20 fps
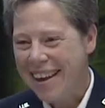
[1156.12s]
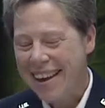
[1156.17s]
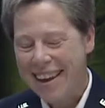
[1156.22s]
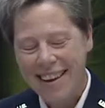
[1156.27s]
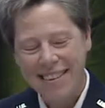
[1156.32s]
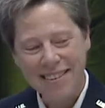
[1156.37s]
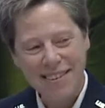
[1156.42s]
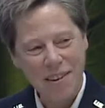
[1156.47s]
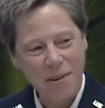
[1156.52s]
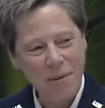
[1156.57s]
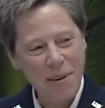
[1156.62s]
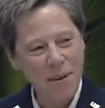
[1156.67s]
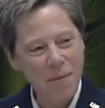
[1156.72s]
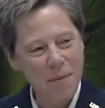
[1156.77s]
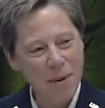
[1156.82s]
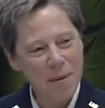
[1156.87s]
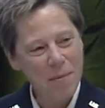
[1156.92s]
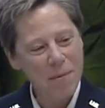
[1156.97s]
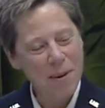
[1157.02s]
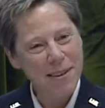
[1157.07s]
And so
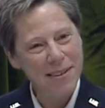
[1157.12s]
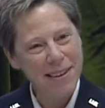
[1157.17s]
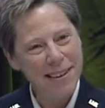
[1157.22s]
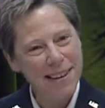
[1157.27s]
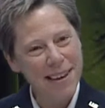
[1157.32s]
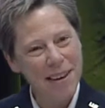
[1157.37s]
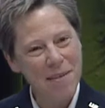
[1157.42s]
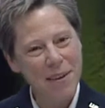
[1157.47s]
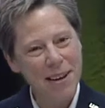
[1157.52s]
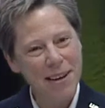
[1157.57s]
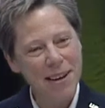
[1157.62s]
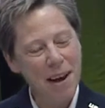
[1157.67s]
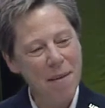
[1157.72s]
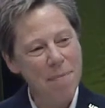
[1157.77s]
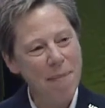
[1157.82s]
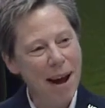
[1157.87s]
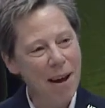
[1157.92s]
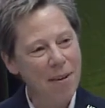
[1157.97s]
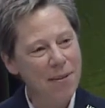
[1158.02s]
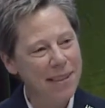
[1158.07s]
it wasn't even
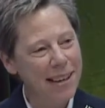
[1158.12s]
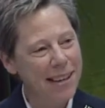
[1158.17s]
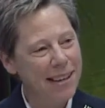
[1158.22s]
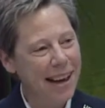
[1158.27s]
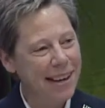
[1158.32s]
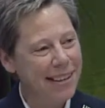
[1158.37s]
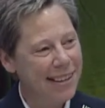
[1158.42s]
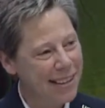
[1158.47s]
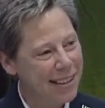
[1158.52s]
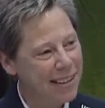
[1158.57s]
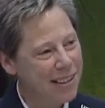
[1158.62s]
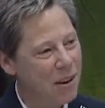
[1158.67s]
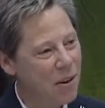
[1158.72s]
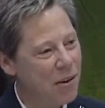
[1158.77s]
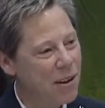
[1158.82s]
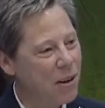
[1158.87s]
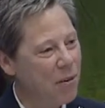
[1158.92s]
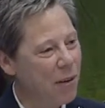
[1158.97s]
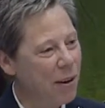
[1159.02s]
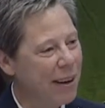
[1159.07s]
about that I didn't know
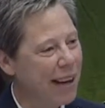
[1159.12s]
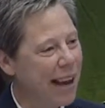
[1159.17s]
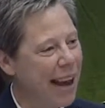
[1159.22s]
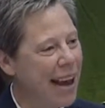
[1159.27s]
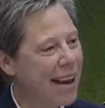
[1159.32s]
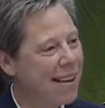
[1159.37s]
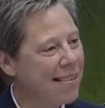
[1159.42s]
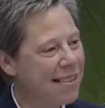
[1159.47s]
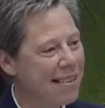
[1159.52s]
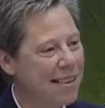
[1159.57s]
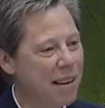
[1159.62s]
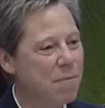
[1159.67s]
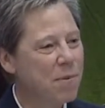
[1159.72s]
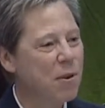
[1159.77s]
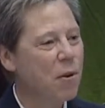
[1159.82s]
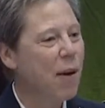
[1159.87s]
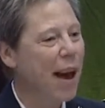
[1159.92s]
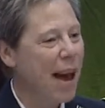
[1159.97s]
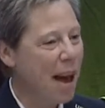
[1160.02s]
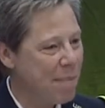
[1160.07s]
you were gay, it's just I'm
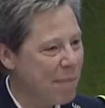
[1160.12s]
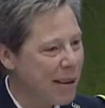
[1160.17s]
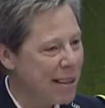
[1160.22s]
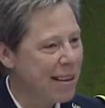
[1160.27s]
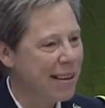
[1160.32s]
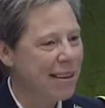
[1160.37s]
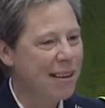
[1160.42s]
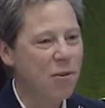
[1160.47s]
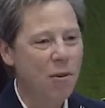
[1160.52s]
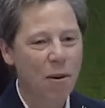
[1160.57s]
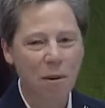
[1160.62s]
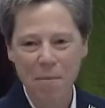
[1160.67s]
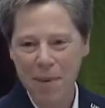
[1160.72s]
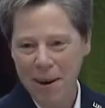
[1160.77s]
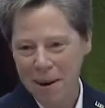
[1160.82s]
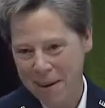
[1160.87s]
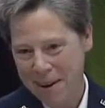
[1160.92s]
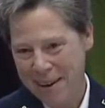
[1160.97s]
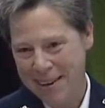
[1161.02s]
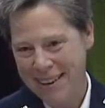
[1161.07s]
so happy that you are
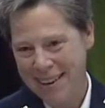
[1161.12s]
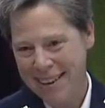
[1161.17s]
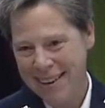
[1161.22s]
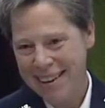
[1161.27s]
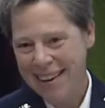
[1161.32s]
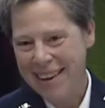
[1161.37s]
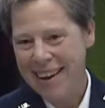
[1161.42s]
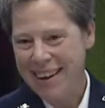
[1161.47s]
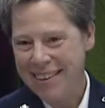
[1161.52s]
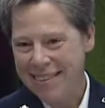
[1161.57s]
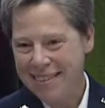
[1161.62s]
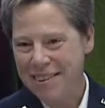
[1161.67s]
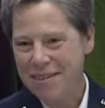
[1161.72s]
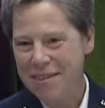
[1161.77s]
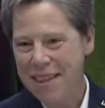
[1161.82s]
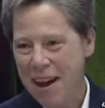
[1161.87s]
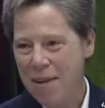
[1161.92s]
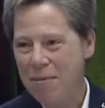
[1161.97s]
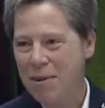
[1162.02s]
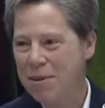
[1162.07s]
married. And
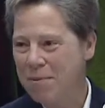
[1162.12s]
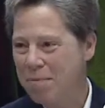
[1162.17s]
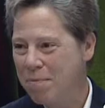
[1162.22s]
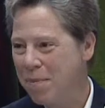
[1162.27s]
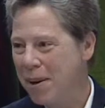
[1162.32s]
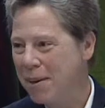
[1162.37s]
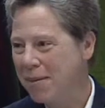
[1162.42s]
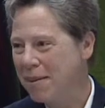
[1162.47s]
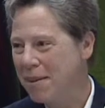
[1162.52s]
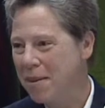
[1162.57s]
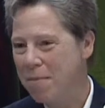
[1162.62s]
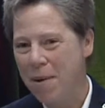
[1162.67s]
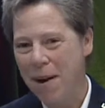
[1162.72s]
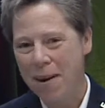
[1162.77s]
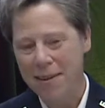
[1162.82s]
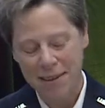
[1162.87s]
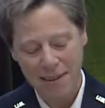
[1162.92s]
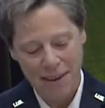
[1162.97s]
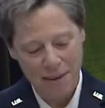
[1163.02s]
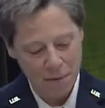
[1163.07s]
so that was much of the
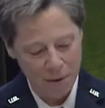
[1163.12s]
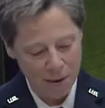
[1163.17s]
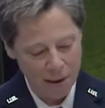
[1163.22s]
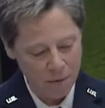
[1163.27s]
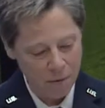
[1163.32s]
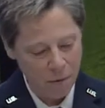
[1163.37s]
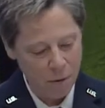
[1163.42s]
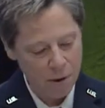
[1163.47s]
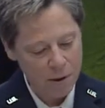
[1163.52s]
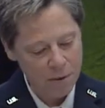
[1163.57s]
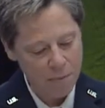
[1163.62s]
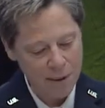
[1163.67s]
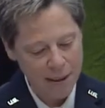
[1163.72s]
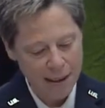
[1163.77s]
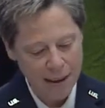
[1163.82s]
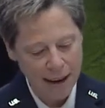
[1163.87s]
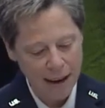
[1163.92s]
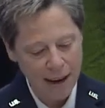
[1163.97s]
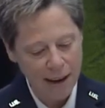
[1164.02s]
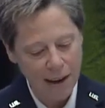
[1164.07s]
positive reinforcement
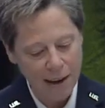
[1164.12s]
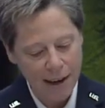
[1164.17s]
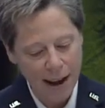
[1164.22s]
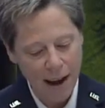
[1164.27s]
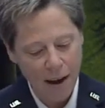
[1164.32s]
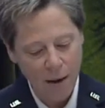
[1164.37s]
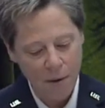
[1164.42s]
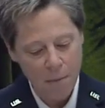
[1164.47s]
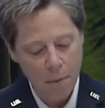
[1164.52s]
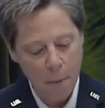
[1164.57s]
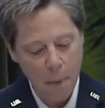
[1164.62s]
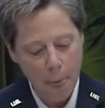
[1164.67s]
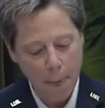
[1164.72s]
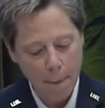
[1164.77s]
that I got out.